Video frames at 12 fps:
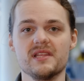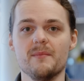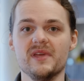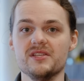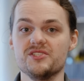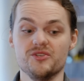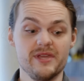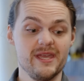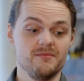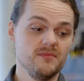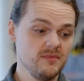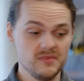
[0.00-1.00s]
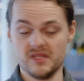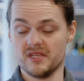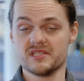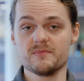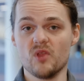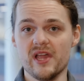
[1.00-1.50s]
That means you get the
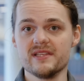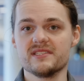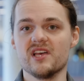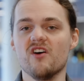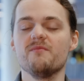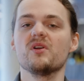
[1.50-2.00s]
display itself,